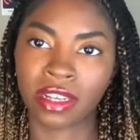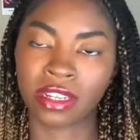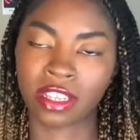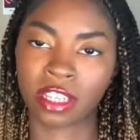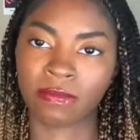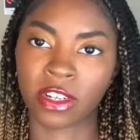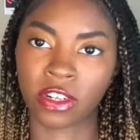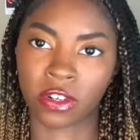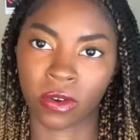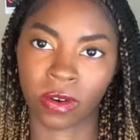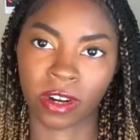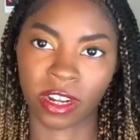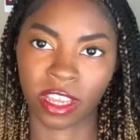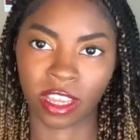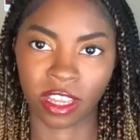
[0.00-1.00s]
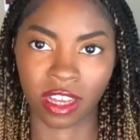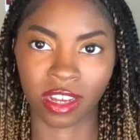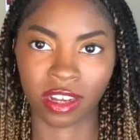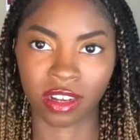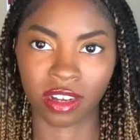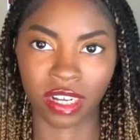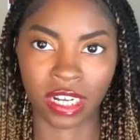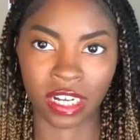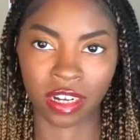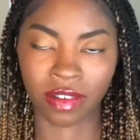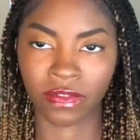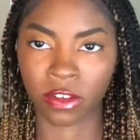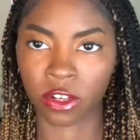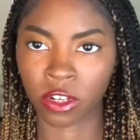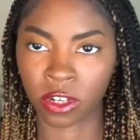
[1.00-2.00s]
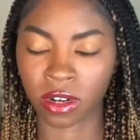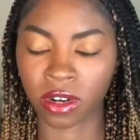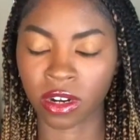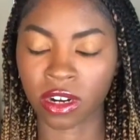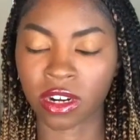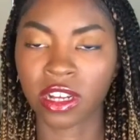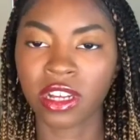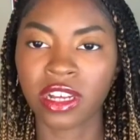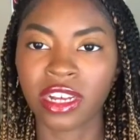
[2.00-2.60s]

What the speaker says: it's a majority of sugar.